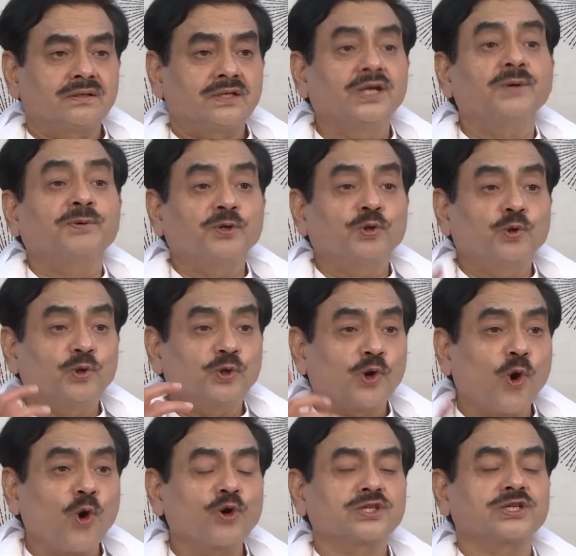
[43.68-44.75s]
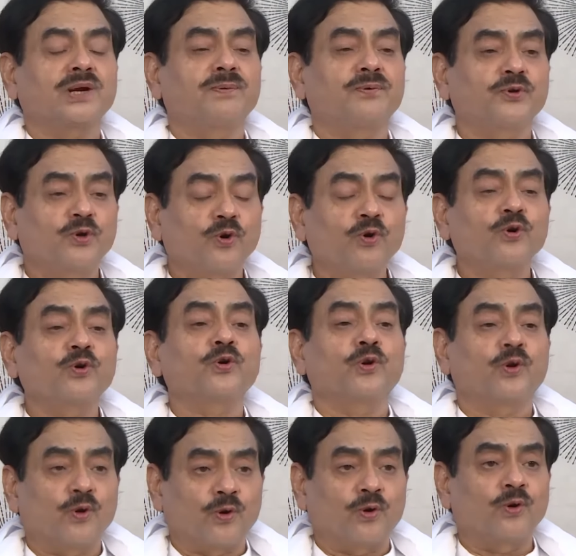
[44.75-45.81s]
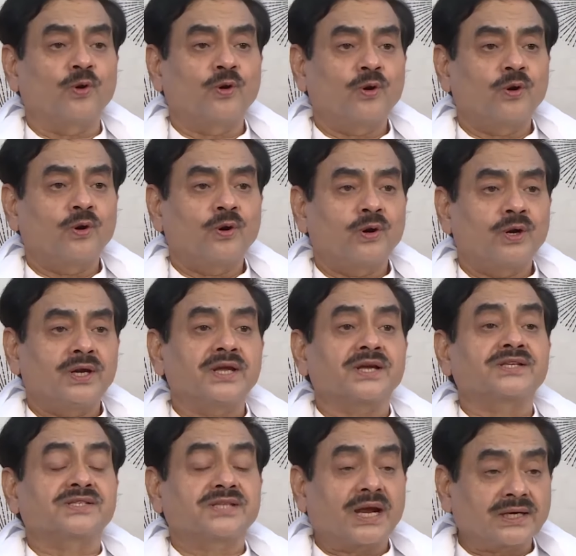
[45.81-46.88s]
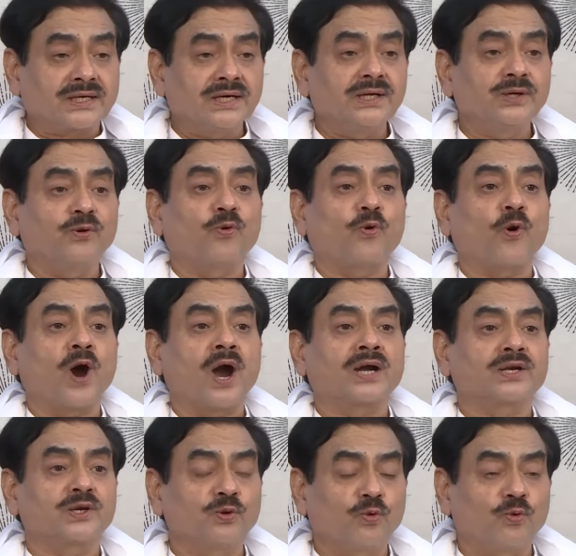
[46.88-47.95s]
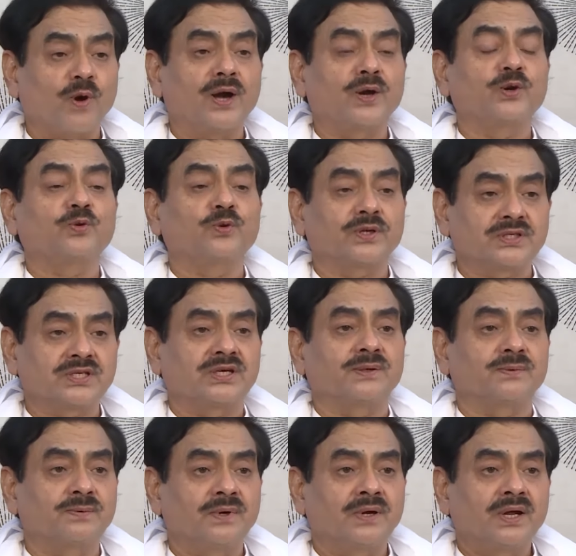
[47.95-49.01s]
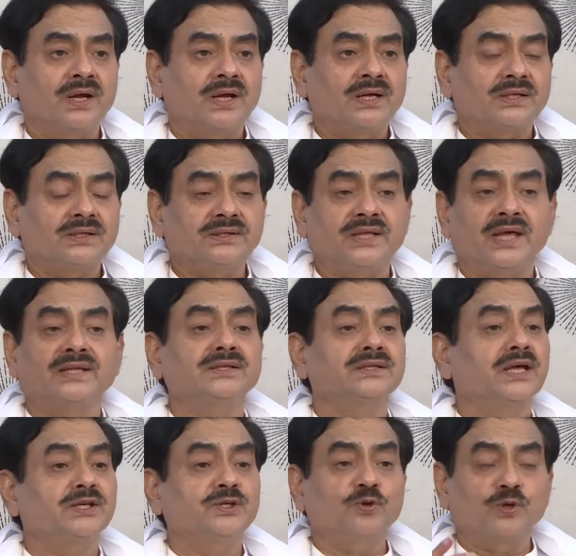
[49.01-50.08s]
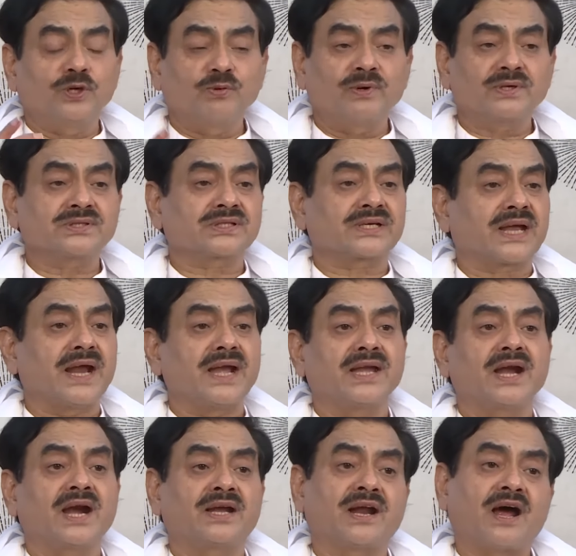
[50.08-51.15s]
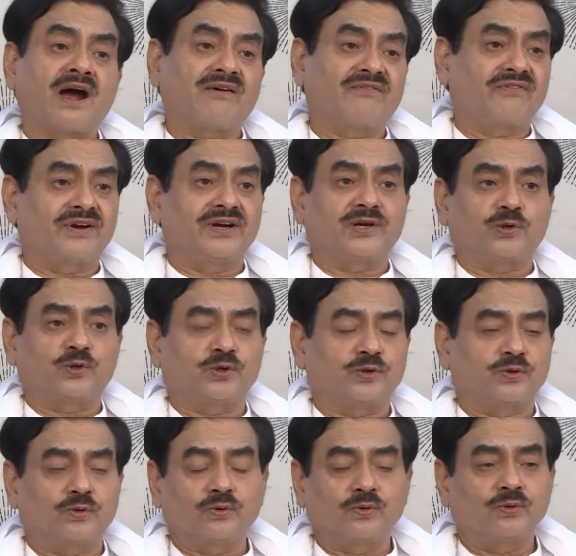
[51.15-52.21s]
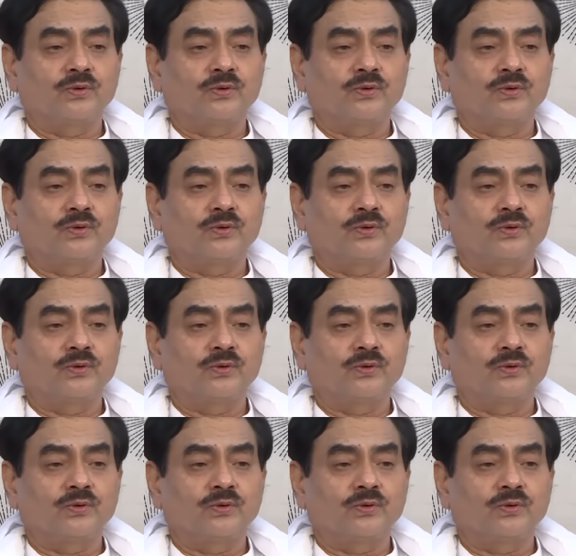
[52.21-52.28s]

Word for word: If you yourself don't know exactly what you want to achieve, then the universe cannot offer it to you.